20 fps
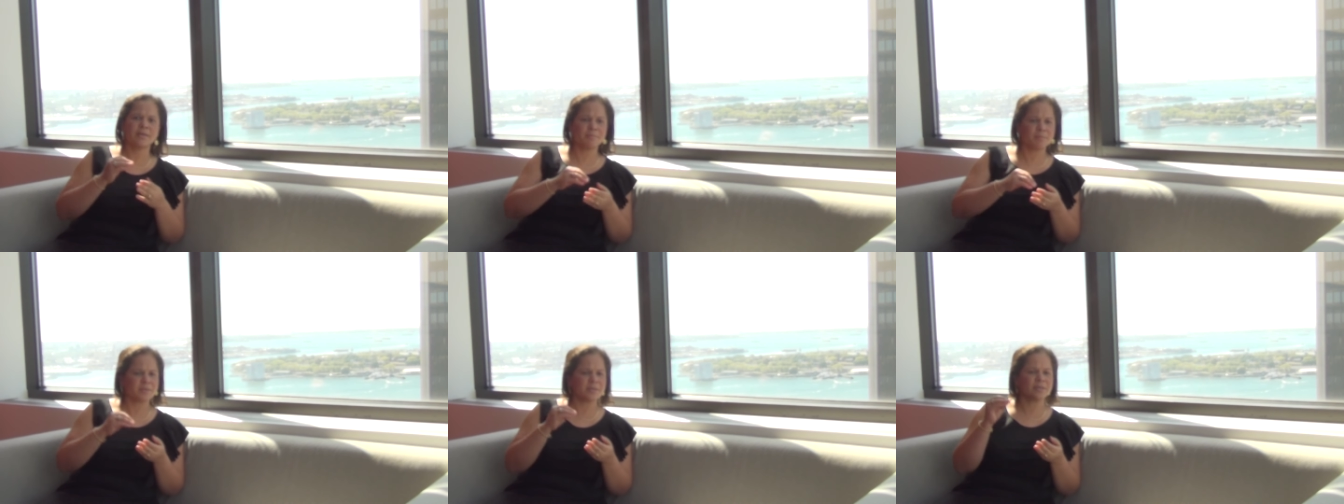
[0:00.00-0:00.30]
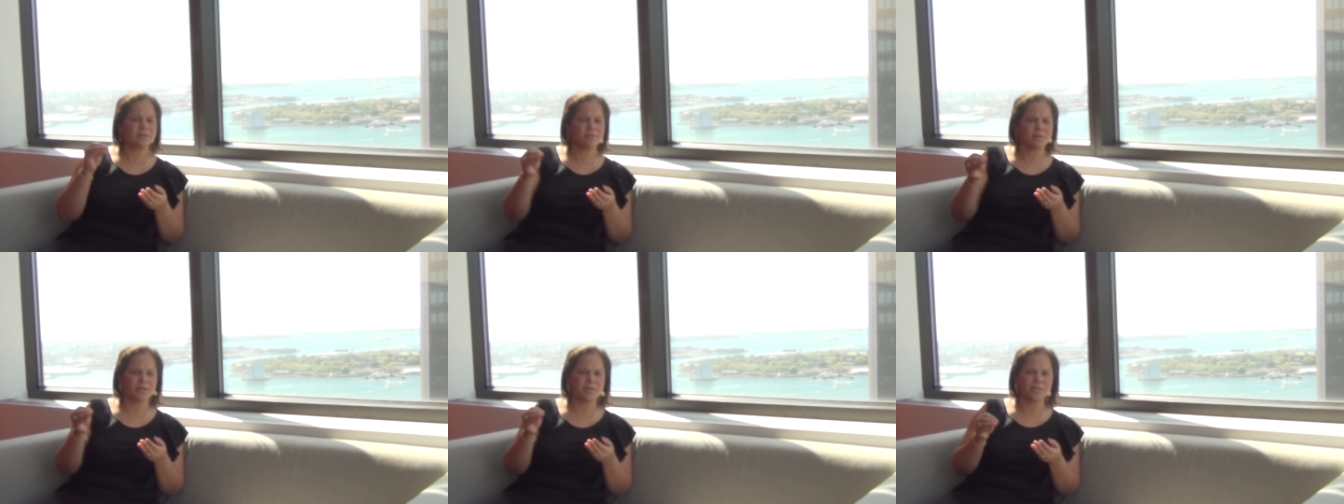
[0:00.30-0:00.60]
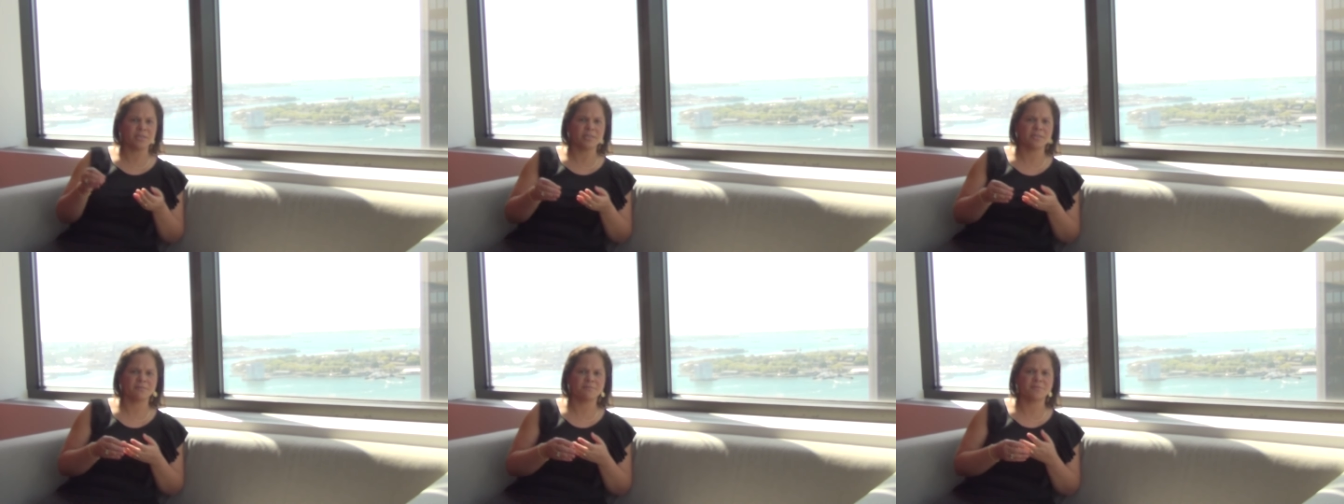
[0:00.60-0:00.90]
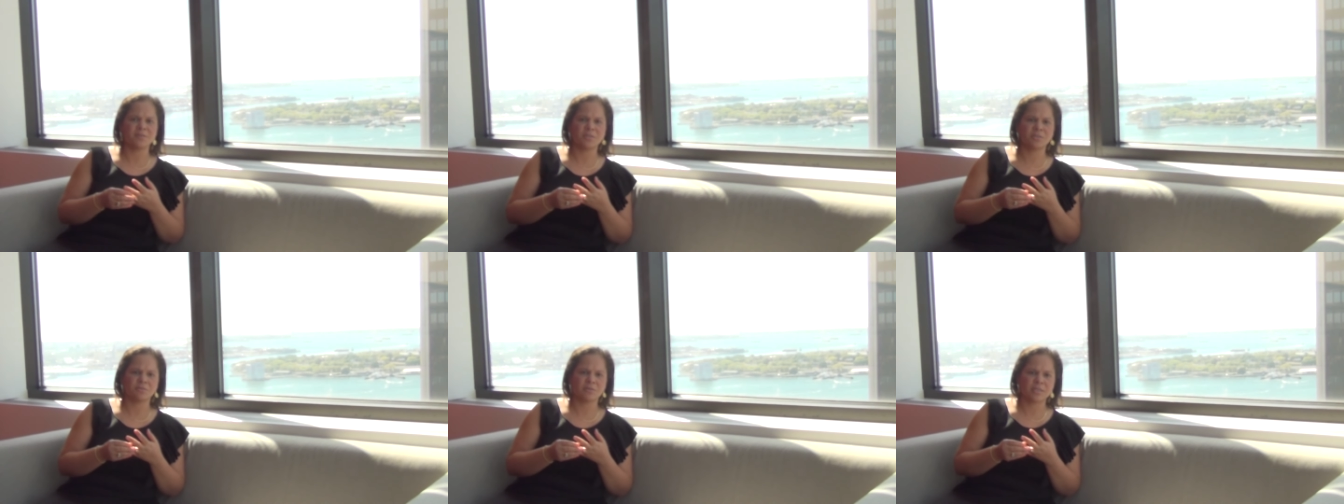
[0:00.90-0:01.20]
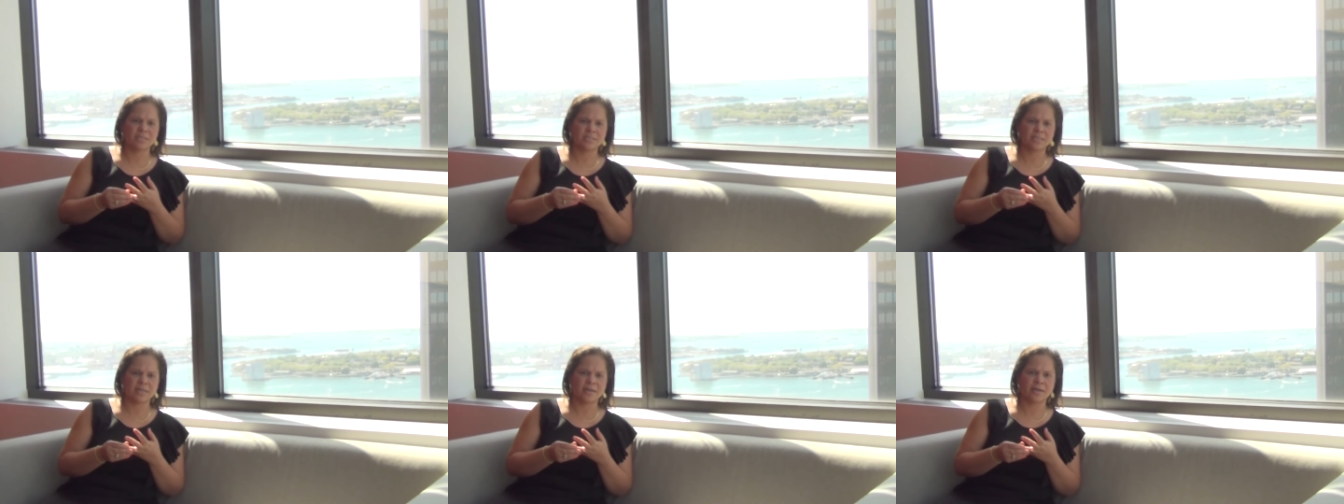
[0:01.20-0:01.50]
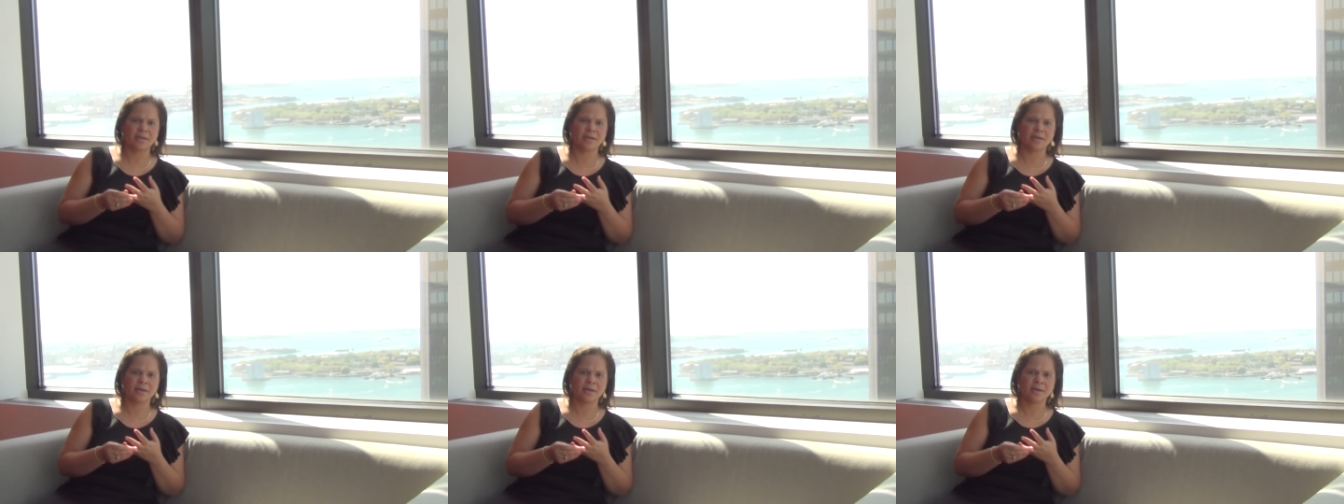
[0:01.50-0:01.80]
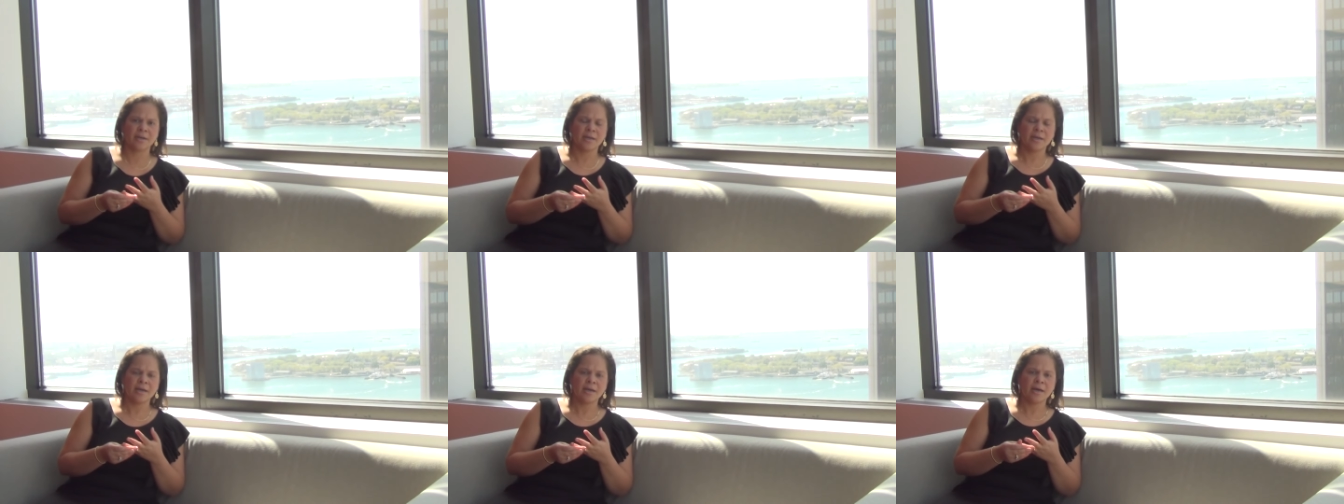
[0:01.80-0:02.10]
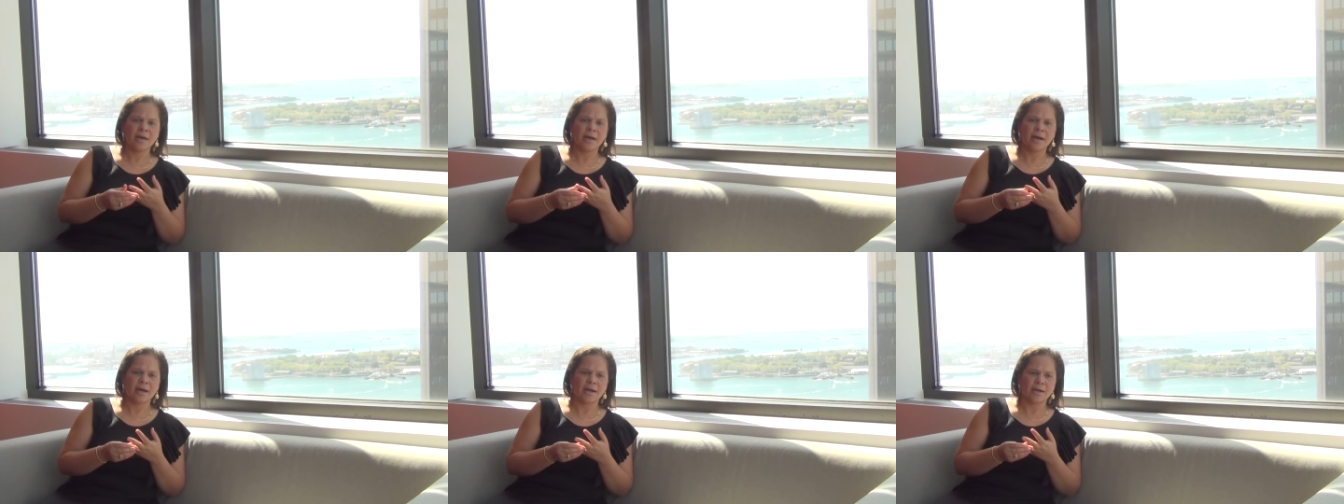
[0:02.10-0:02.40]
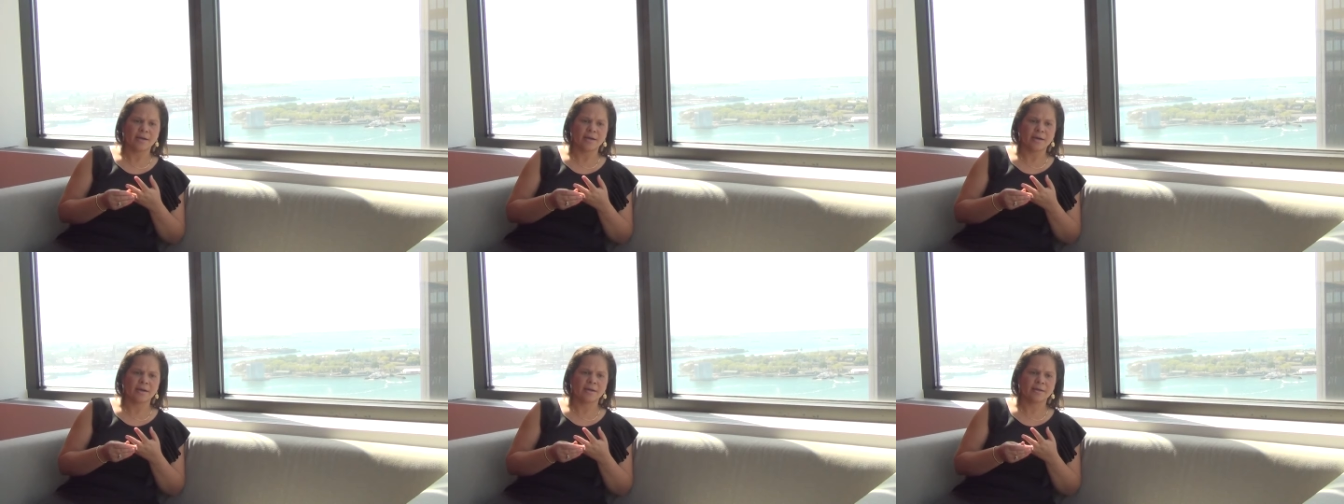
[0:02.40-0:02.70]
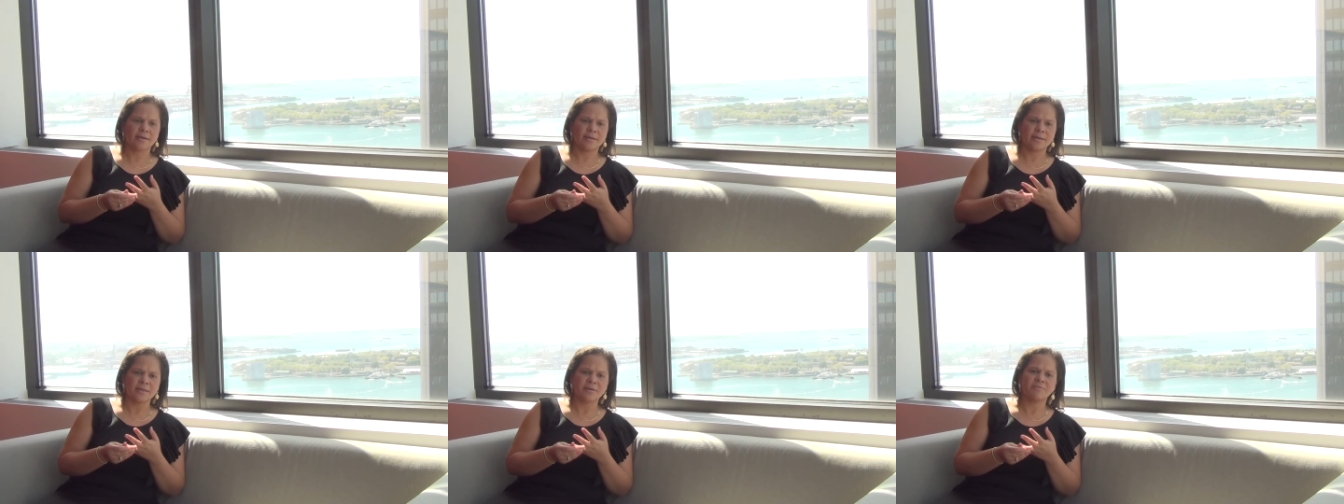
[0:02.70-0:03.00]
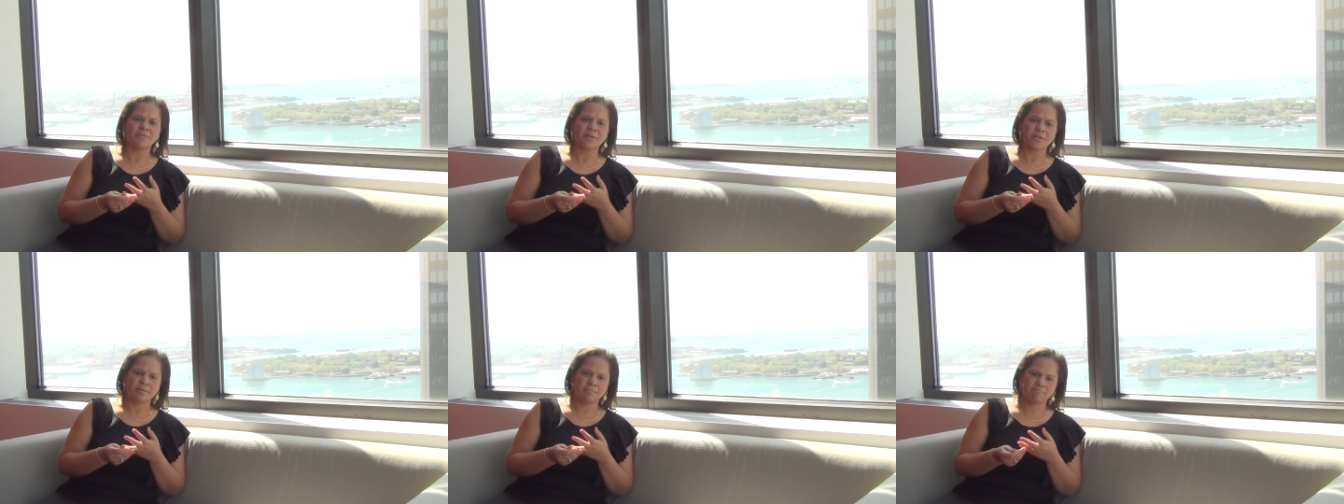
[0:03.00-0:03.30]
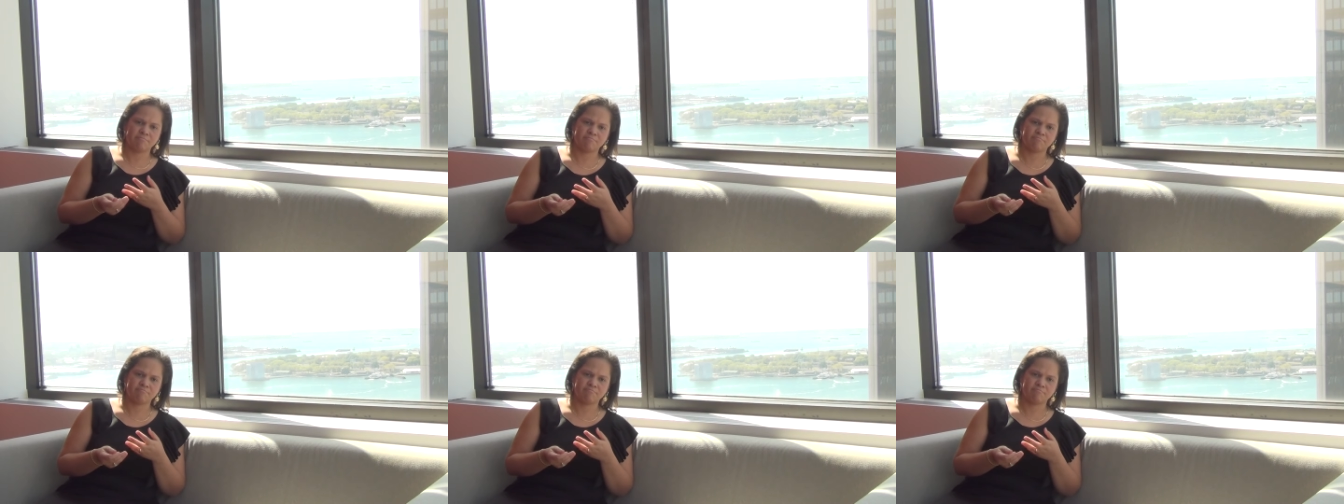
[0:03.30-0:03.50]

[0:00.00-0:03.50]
particular individuals are, are living.